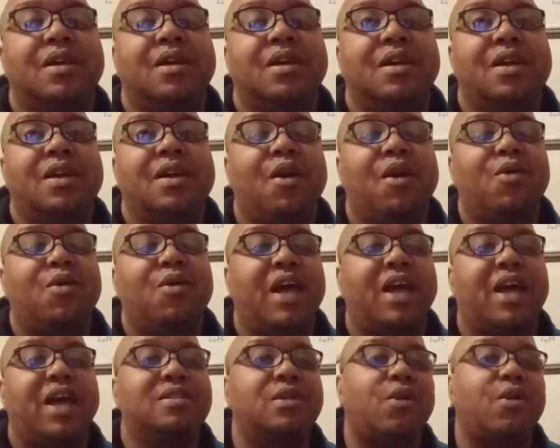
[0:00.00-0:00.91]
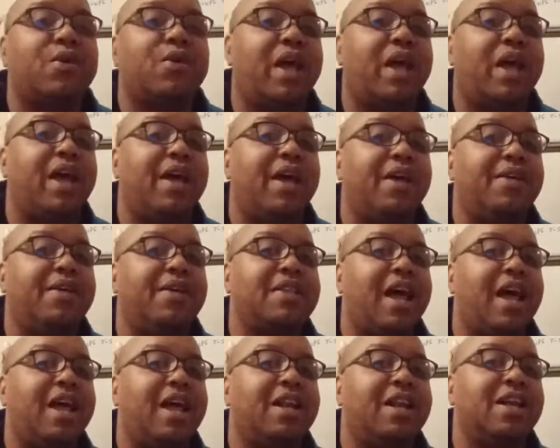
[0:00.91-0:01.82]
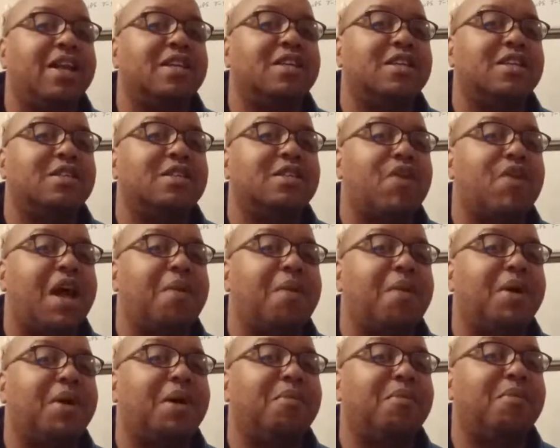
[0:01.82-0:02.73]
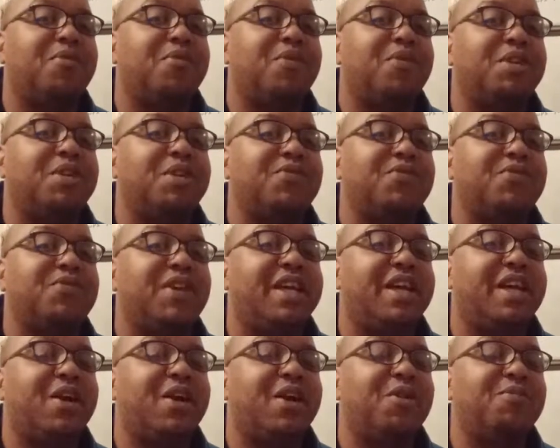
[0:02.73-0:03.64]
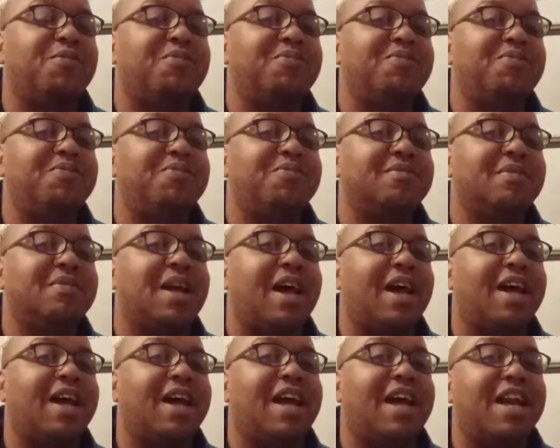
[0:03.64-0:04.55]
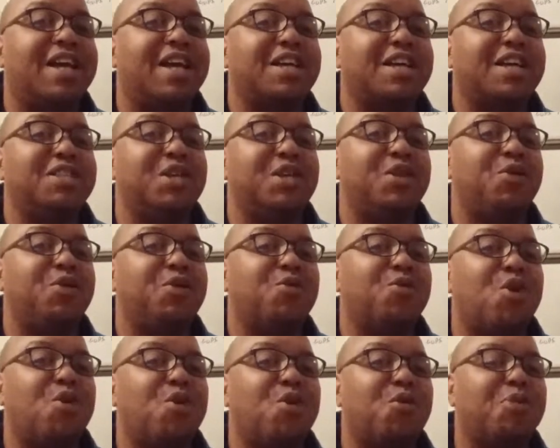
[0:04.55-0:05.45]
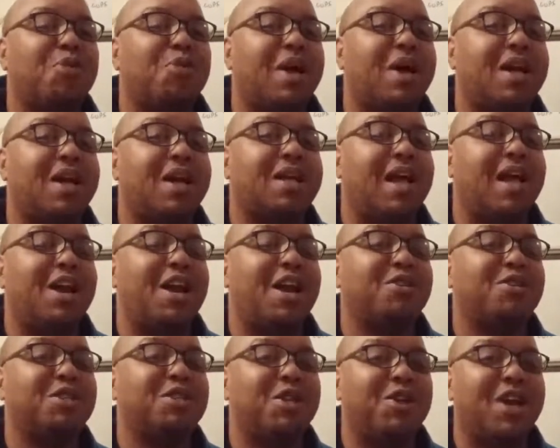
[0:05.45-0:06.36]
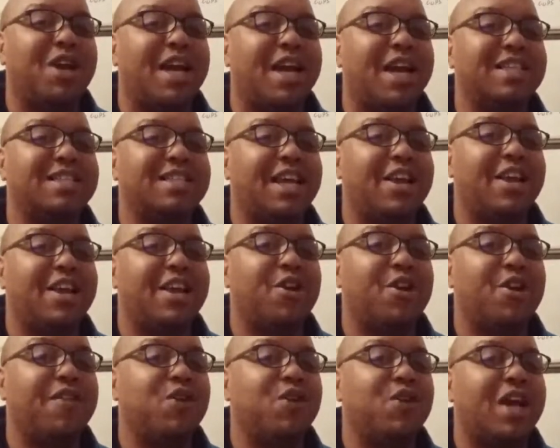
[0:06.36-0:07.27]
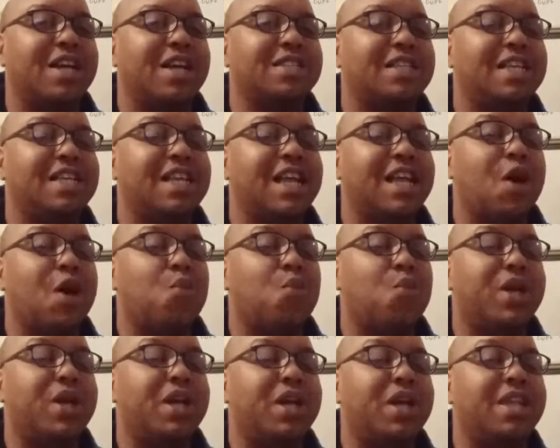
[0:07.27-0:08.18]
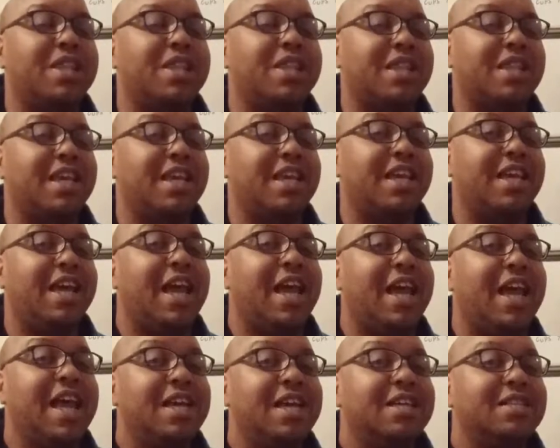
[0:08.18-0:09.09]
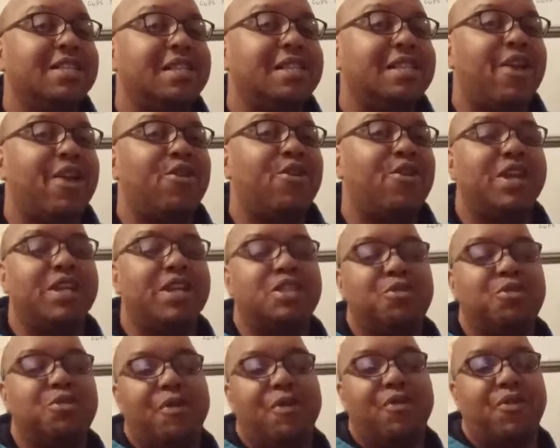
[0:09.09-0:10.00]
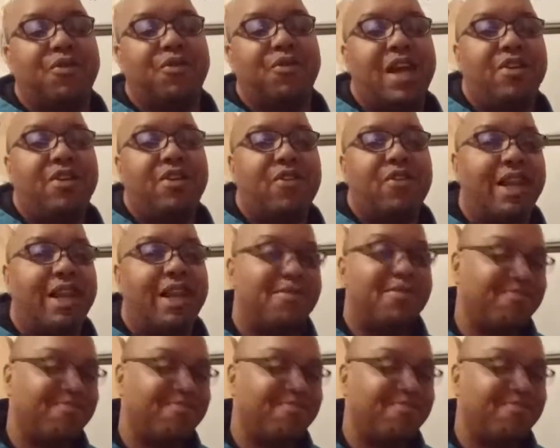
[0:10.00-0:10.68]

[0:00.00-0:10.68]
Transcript: Okay. So, yeah, that is my wrap up for this video. I got to continue on with my client. I'll see you guys later. If you guys need help with the standard instrument for flight training,